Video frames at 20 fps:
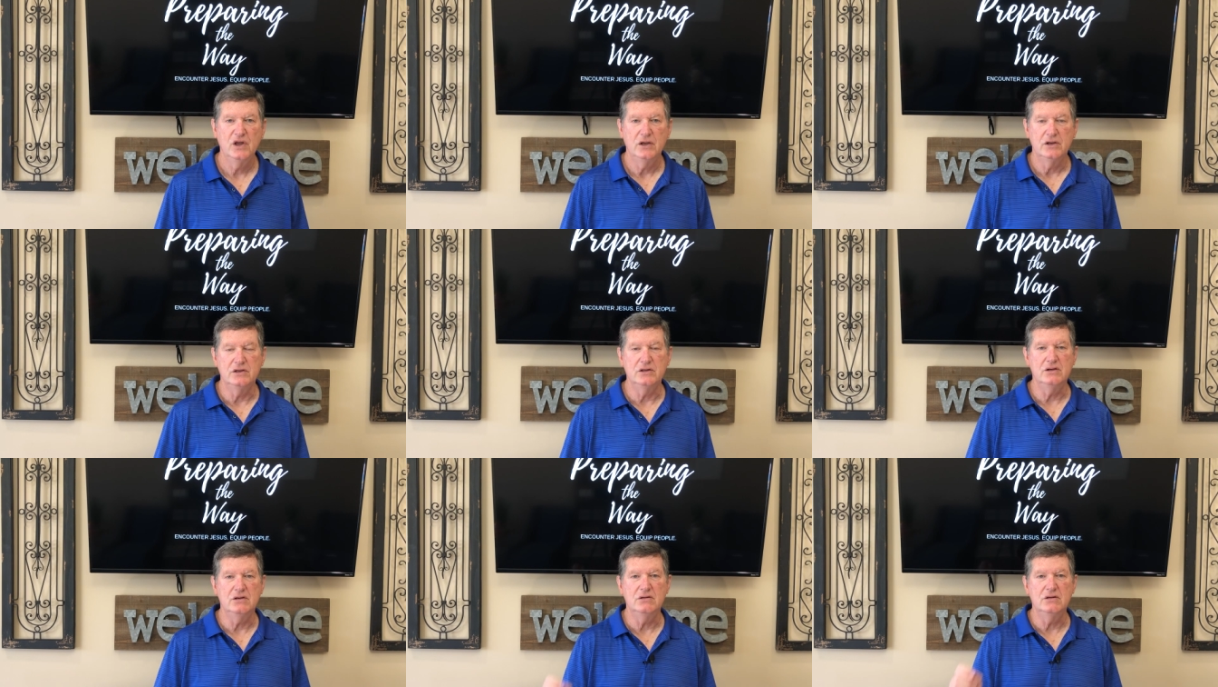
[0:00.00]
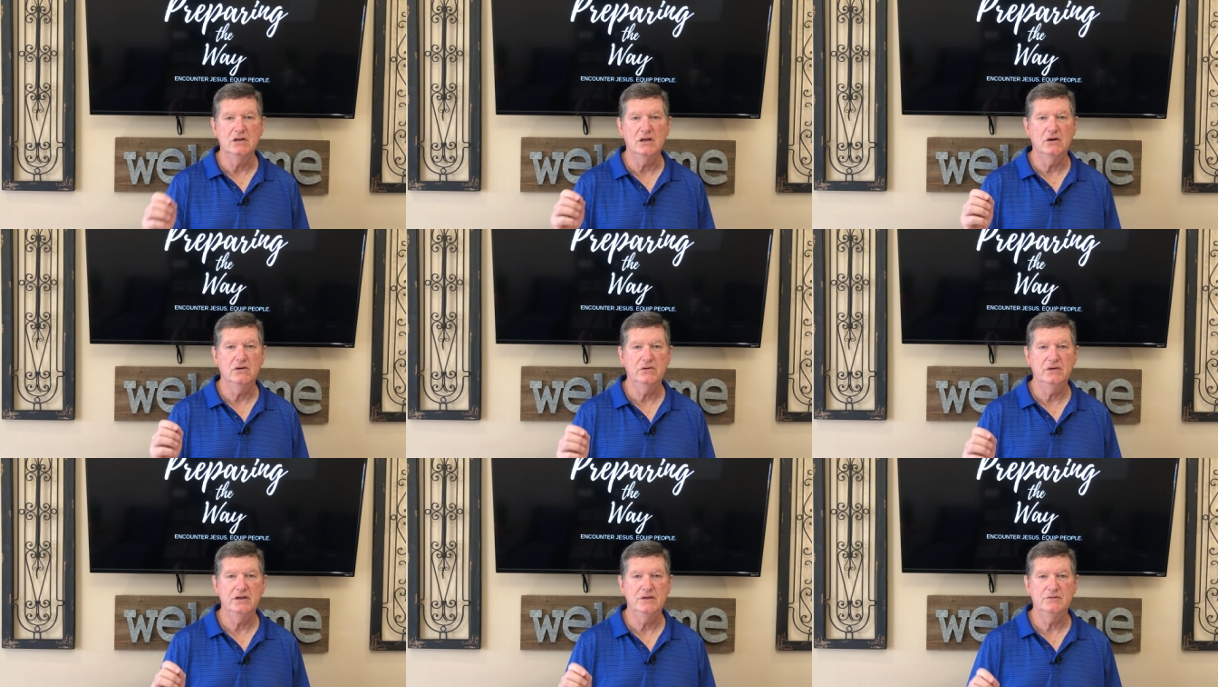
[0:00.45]
Do you
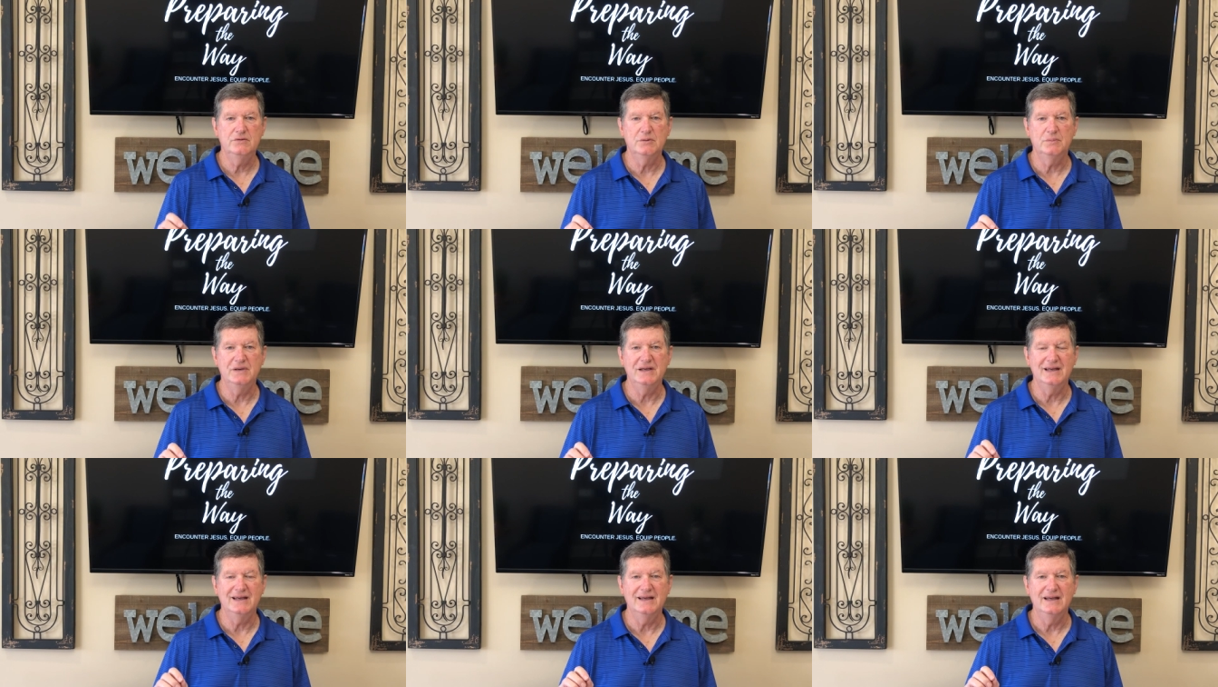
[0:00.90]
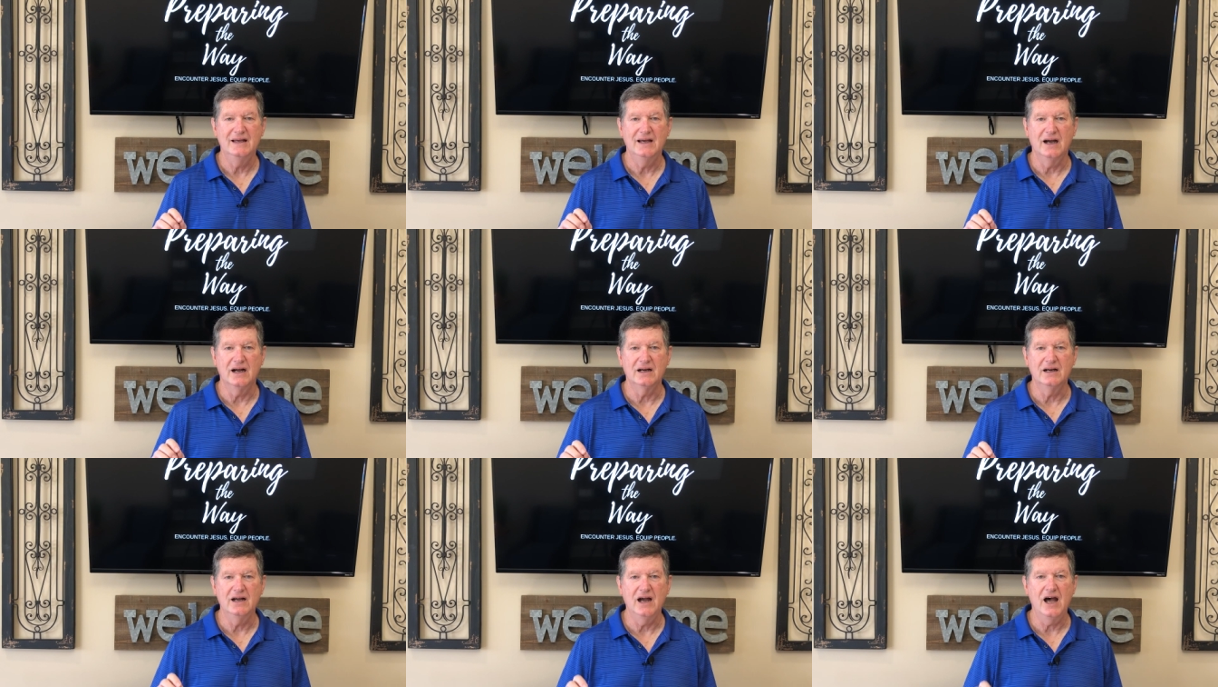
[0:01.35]
know Him to be
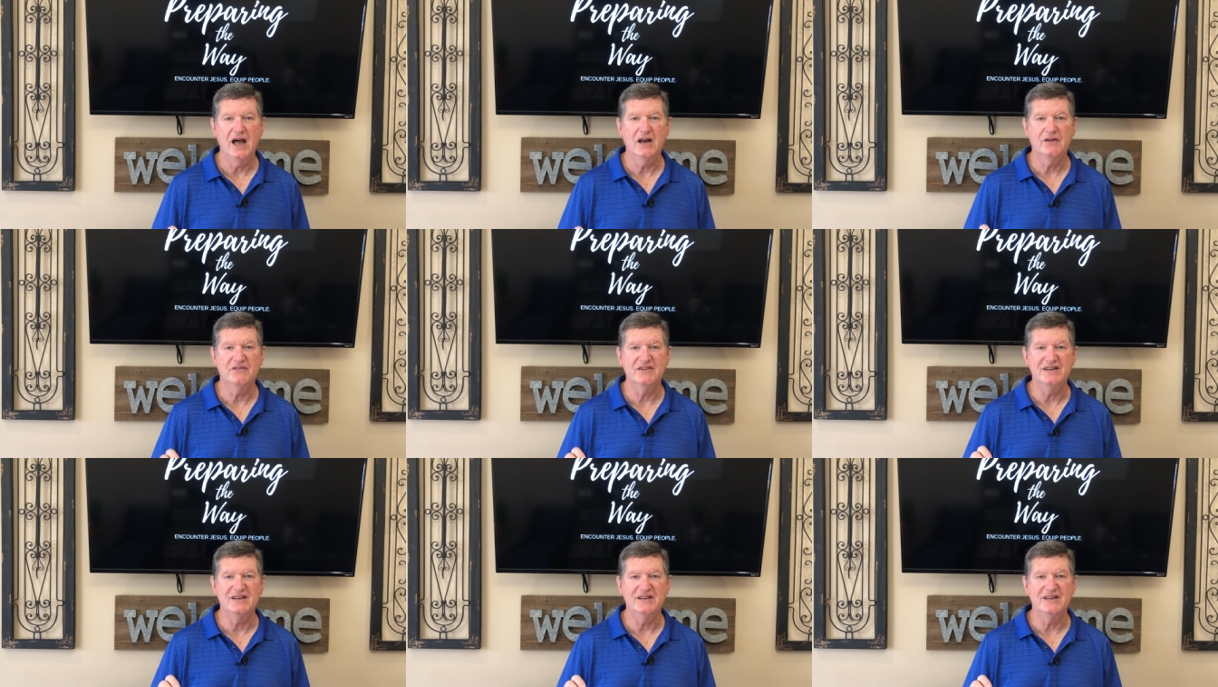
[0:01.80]
a God of